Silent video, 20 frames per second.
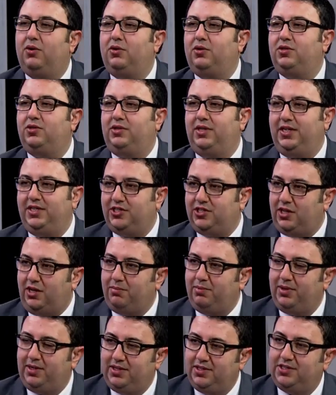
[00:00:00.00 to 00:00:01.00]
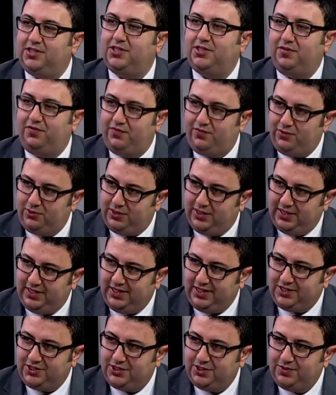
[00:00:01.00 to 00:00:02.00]
our today's topic is food
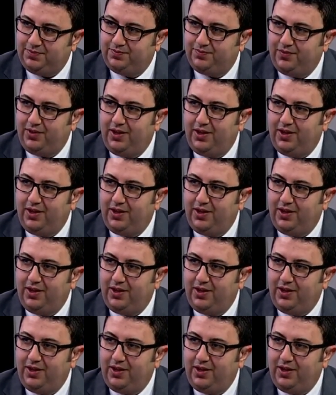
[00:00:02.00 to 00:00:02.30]
addiction.